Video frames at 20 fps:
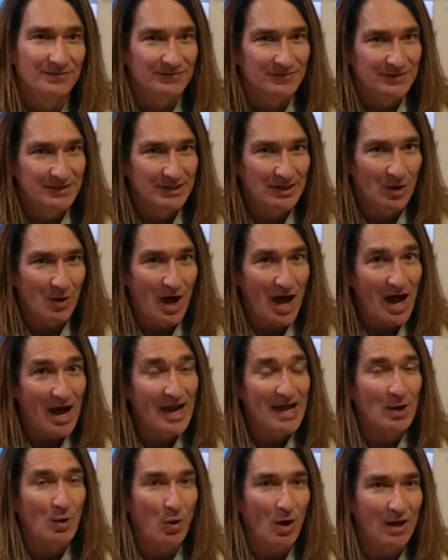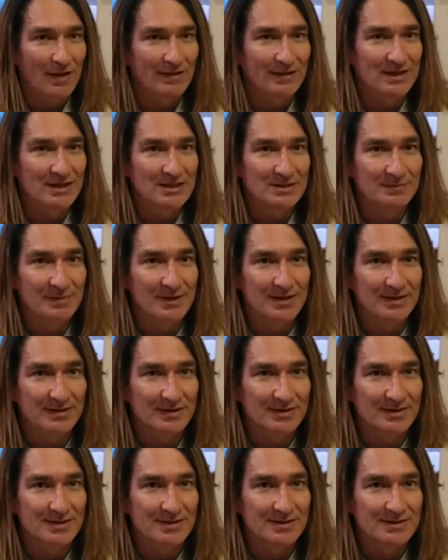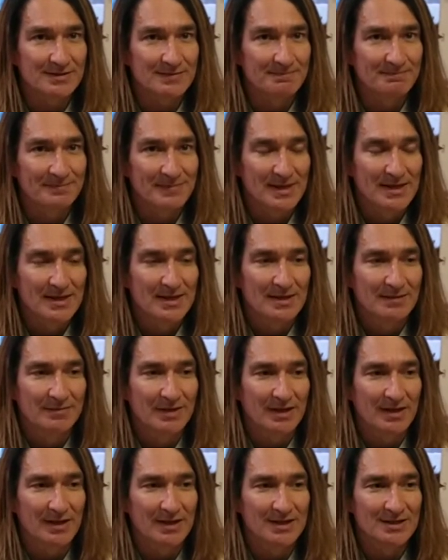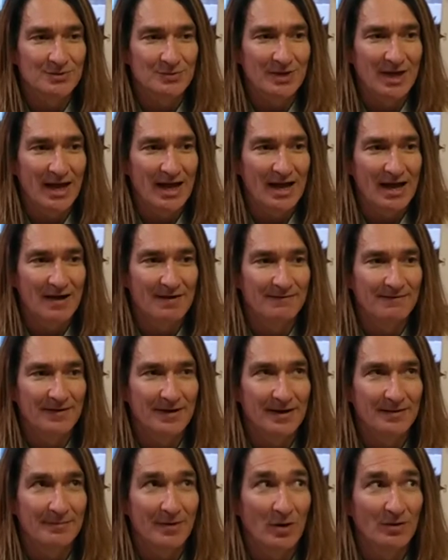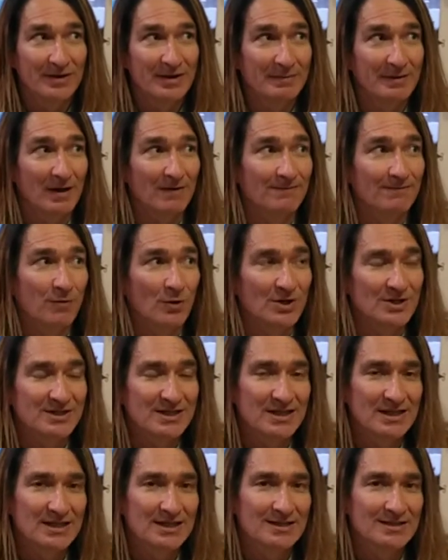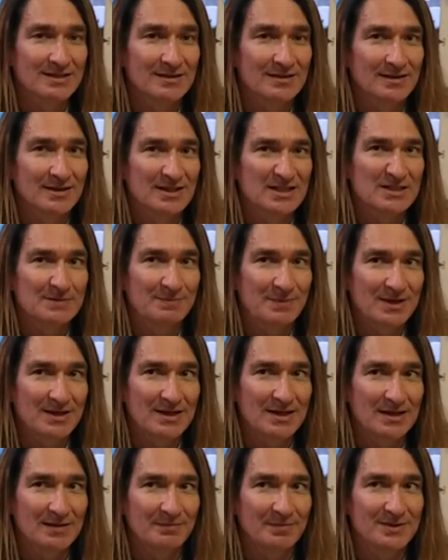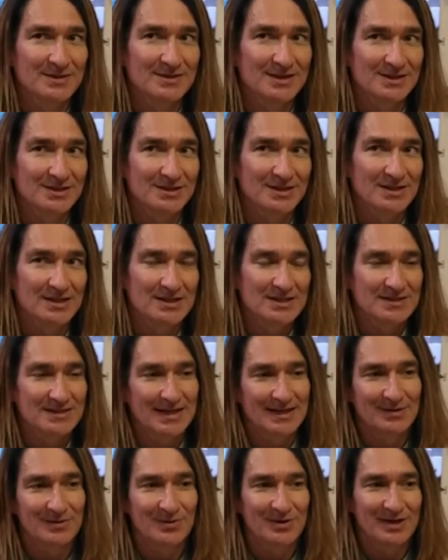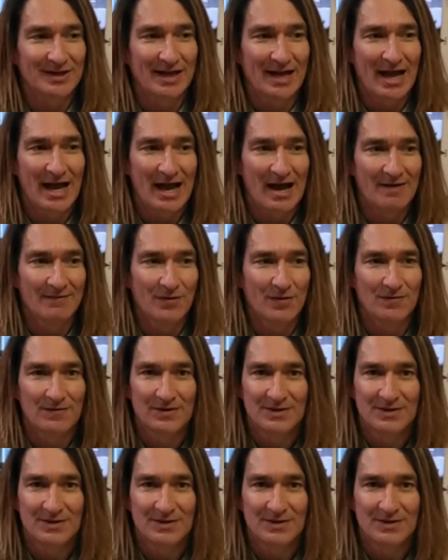you know, high quality speakers, because we have only about 14 speaking positions, yet we're going to have over